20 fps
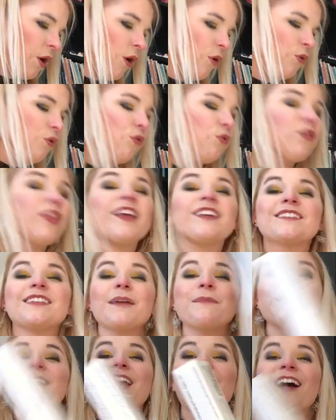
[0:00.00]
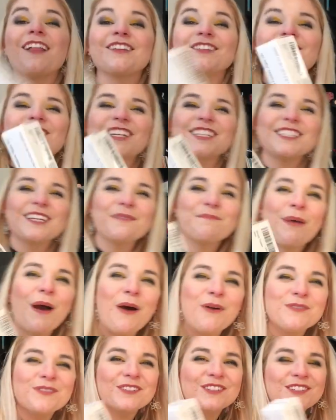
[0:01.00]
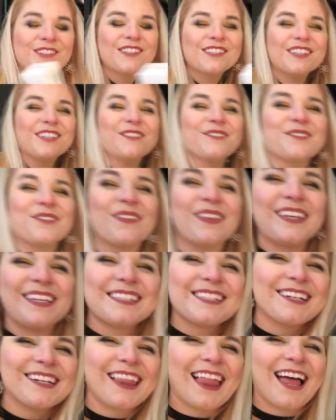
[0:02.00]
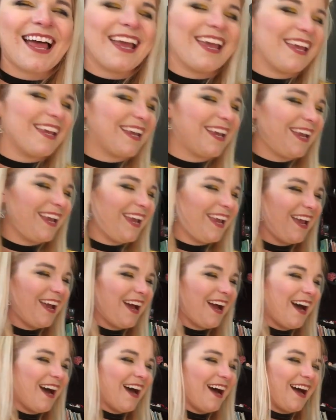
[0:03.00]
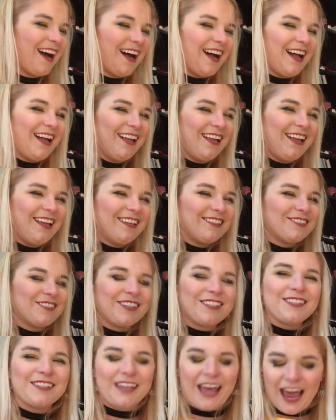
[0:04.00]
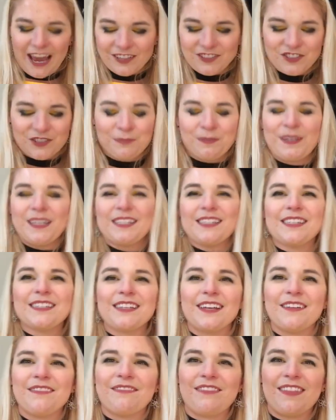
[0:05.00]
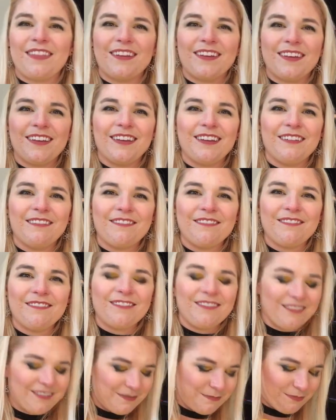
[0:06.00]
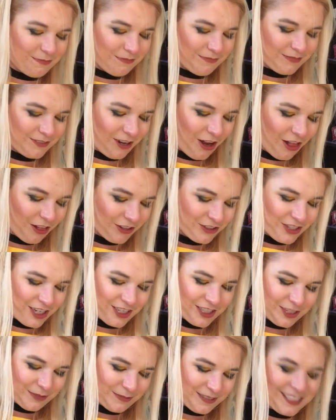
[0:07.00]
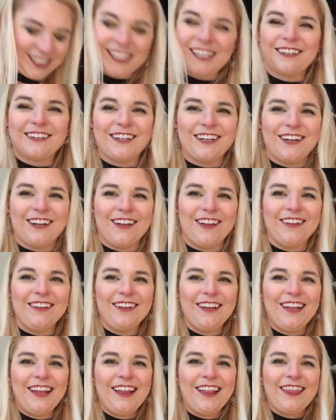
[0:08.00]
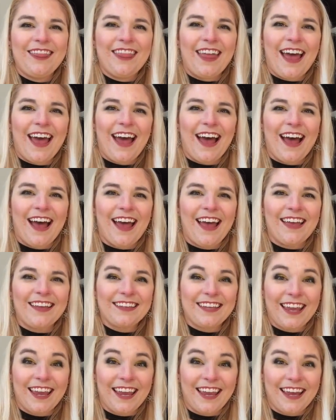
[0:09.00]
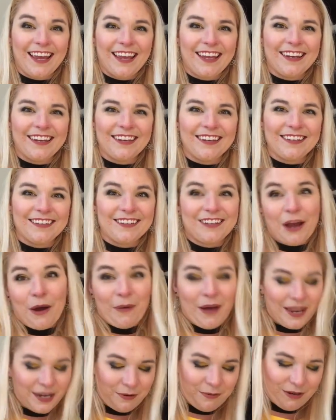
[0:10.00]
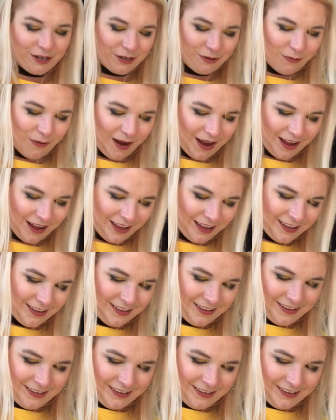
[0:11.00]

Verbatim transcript: Ooh, they sent me color changing posters too. So these are like uh, just extra pieces of the mm, color changing material that can go anywhere you want.